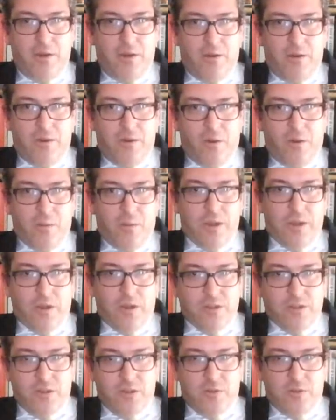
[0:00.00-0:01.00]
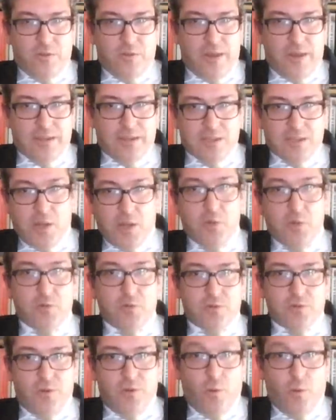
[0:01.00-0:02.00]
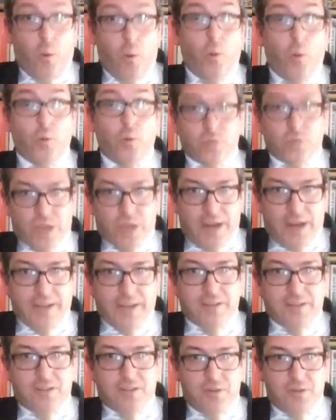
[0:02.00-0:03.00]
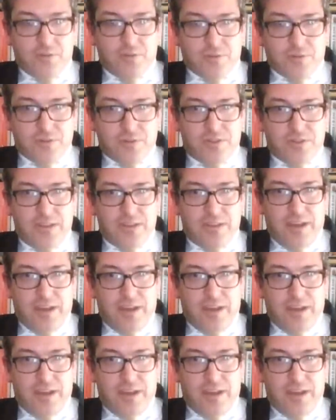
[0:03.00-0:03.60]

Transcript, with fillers: uh, you know we're going to exclude all Chinese students.